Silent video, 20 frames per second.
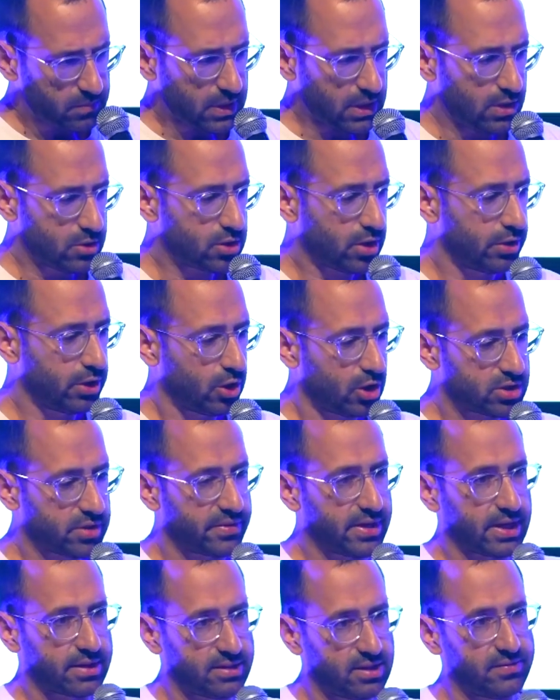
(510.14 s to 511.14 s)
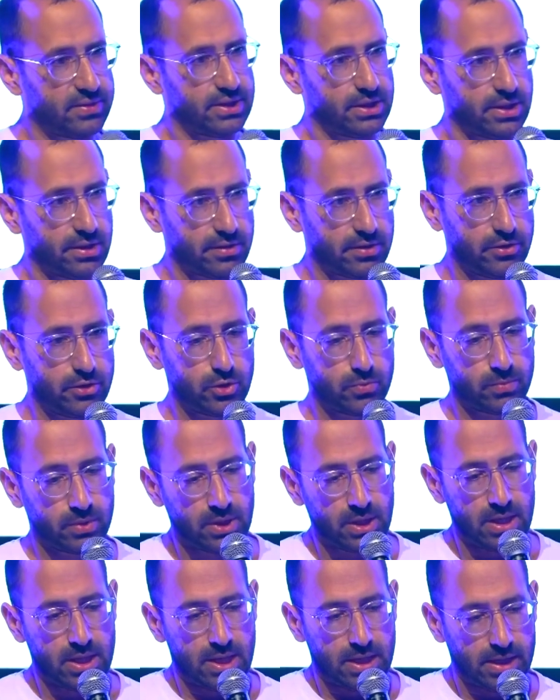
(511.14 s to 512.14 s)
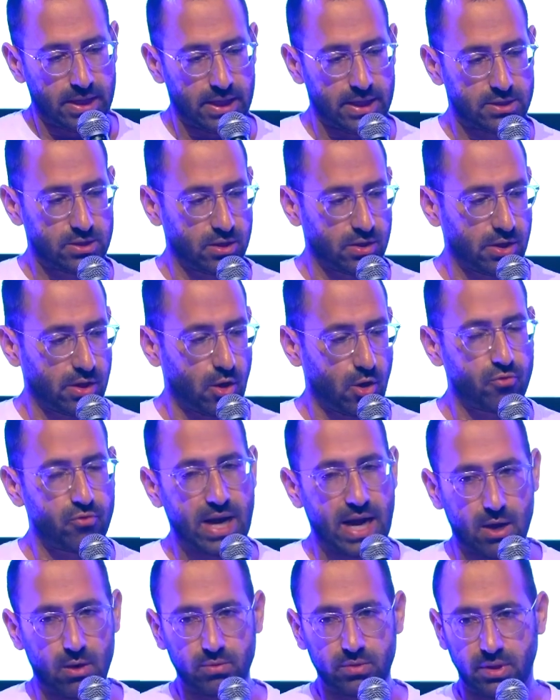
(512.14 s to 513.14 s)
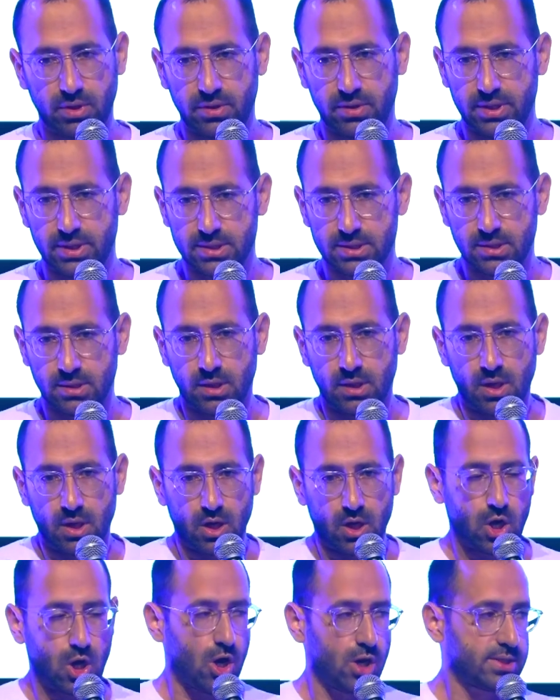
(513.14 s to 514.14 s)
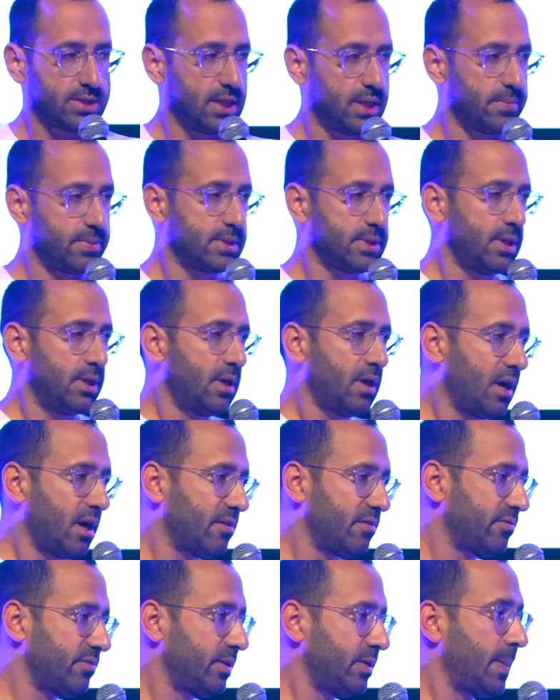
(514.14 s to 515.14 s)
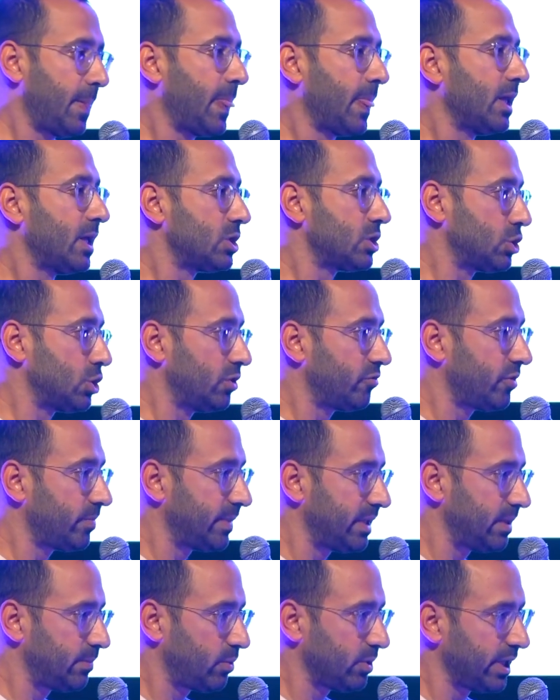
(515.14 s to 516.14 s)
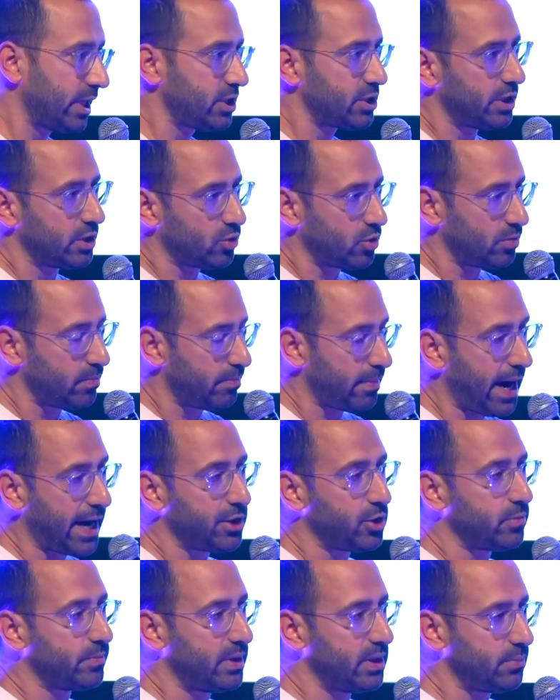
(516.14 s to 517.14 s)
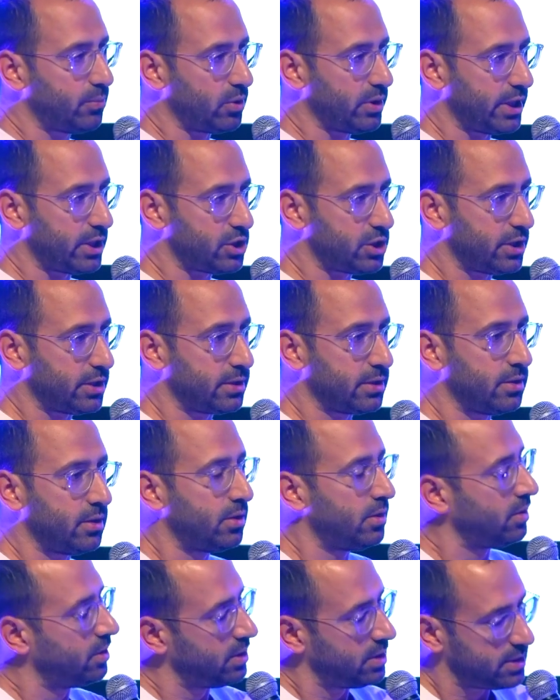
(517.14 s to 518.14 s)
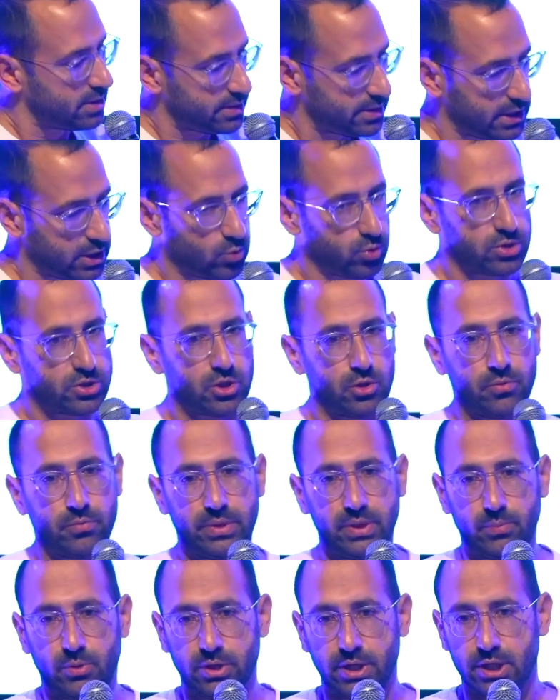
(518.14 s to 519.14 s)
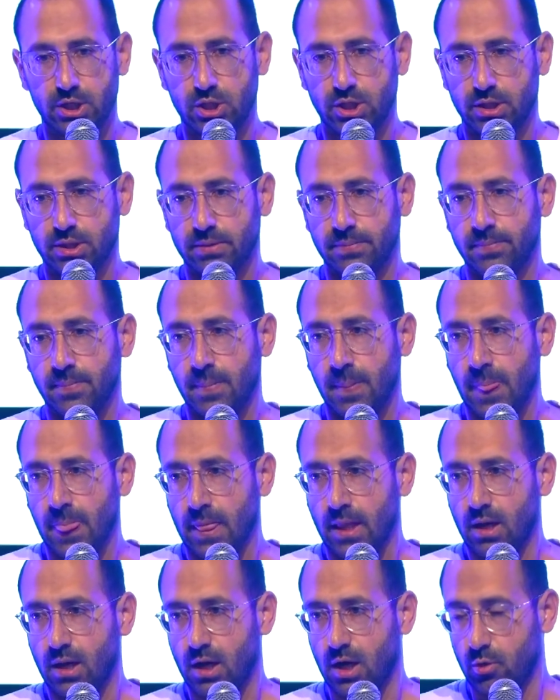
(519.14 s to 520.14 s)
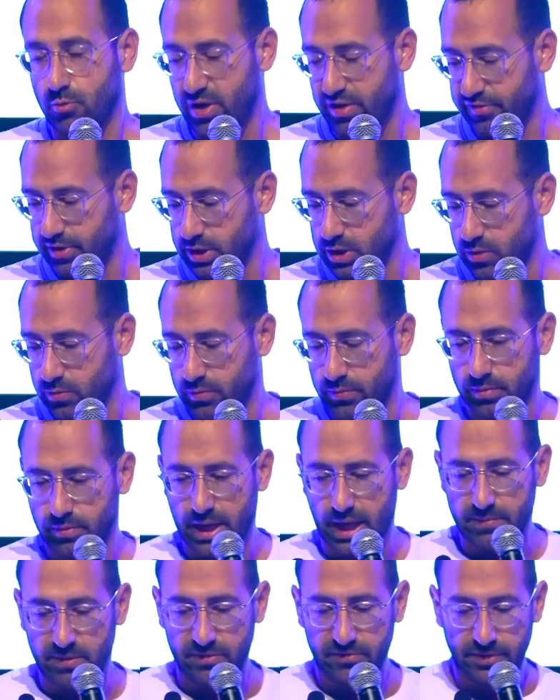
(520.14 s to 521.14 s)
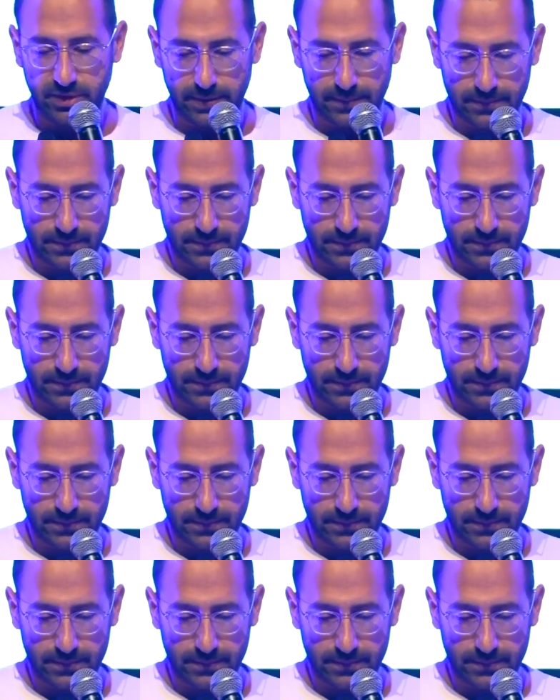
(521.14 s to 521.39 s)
in Ethereum is around these concepts of server manipulation or miner manipulation, sequencer manipulation, revenue, MEV.